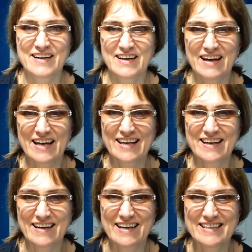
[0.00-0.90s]
Hi
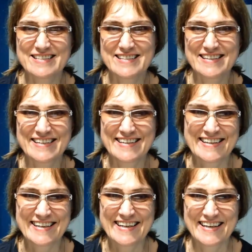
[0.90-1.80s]
guys,
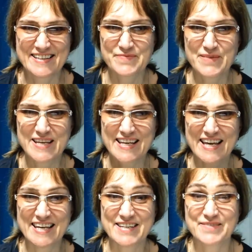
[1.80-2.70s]
it's me
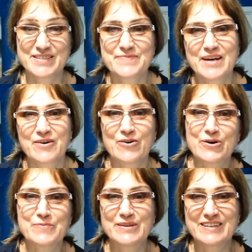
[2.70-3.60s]
again with my
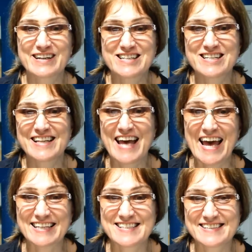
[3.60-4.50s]
horrible Russian
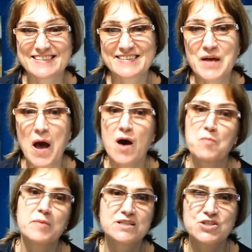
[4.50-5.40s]
accent,
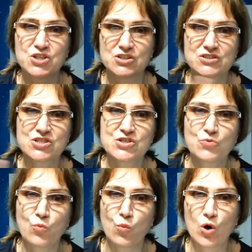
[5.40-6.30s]
but don't you
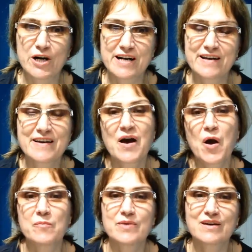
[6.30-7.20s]
worry
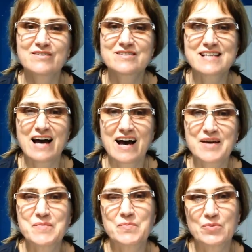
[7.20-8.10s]
because
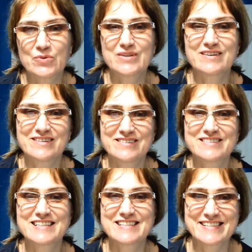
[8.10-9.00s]
I put all
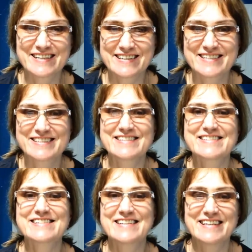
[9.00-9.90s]
the
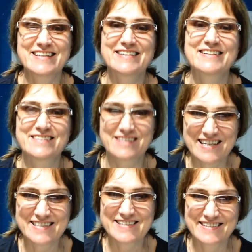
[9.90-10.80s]
instructions in
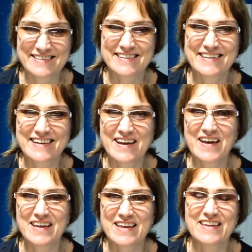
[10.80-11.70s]
writing
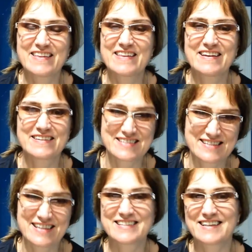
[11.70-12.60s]
in
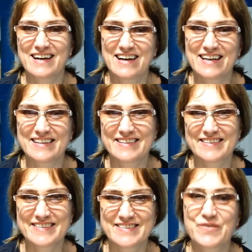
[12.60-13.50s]
study guide,
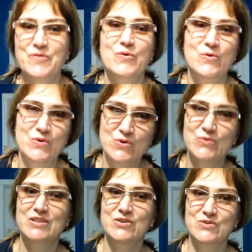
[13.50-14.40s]
so you
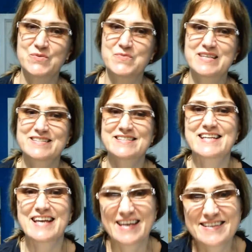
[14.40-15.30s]
will not miss
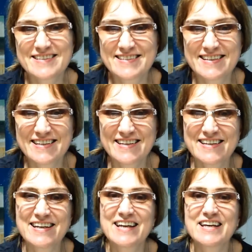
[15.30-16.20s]

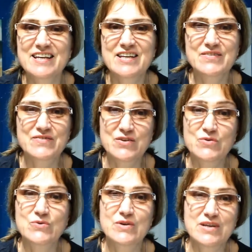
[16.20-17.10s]
anything if
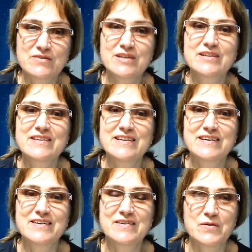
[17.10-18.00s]
you even
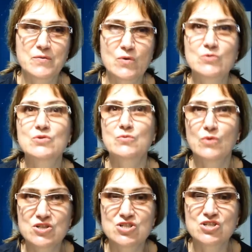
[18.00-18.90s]
won't
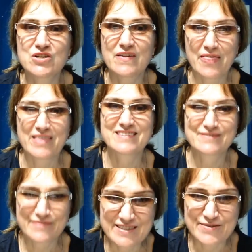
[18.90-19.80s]
watch this
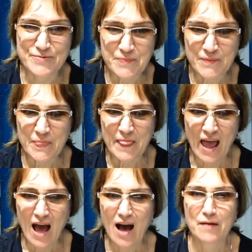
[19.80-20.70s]
video.
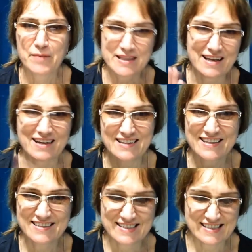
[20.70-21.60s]
But
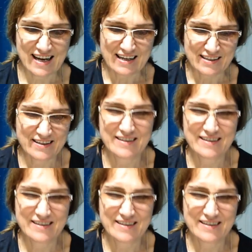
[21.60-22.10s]
let's start.